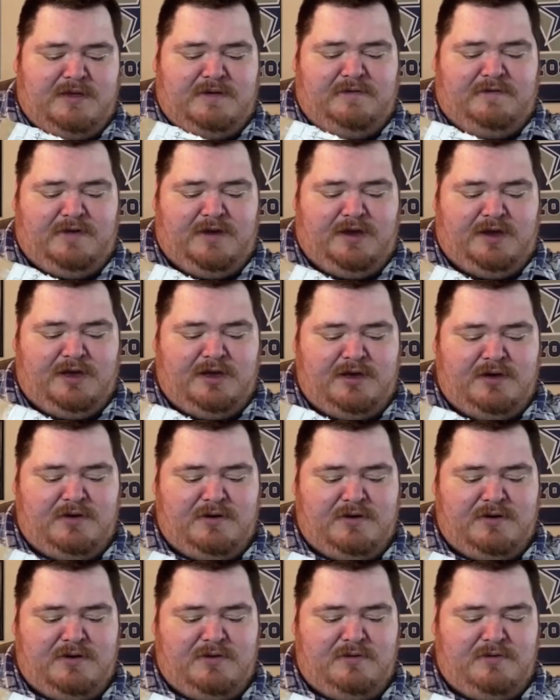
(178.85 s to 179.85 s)

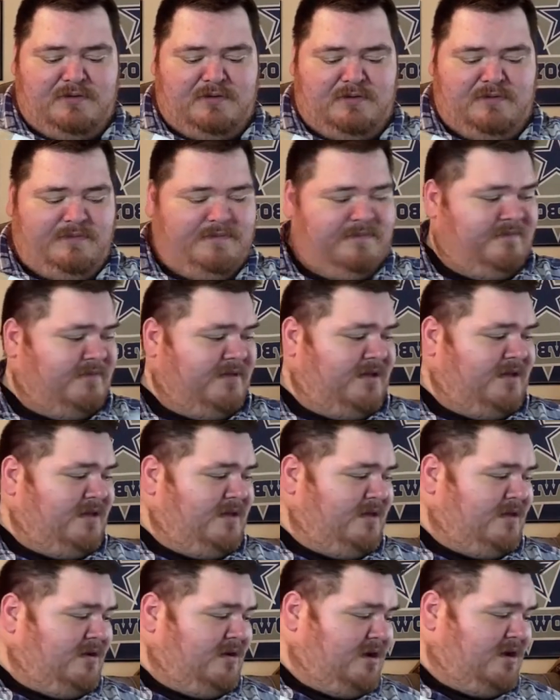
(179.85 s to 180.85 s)
Funko,
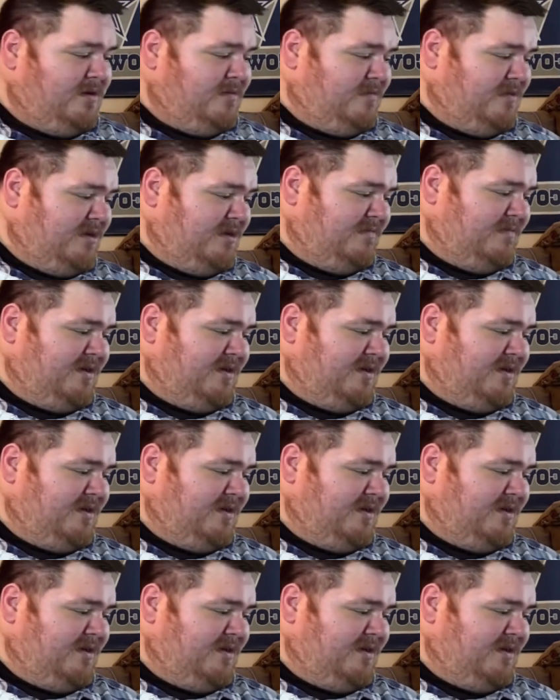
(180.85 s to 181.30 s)
on